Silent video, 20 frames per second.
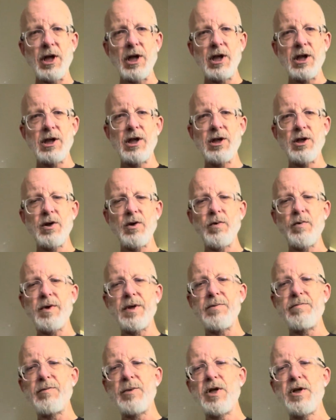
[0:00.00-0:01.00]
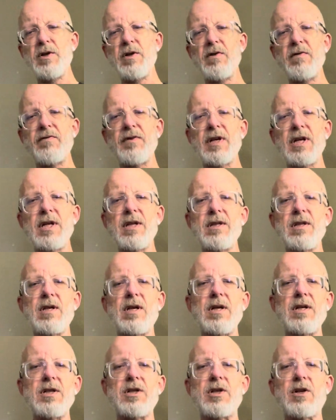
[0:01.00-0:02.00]
you would move in
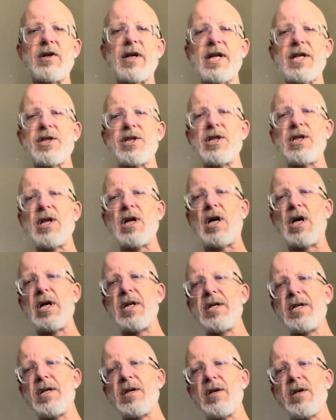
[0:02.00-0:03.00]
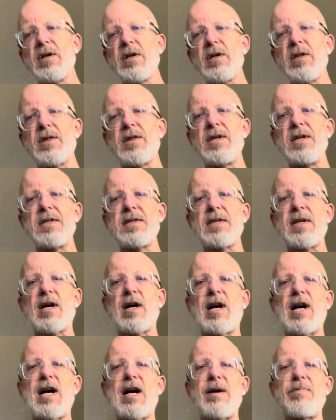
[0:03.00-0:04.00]
the direction under the
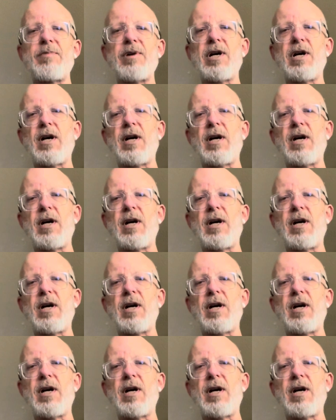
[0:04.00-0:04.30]
top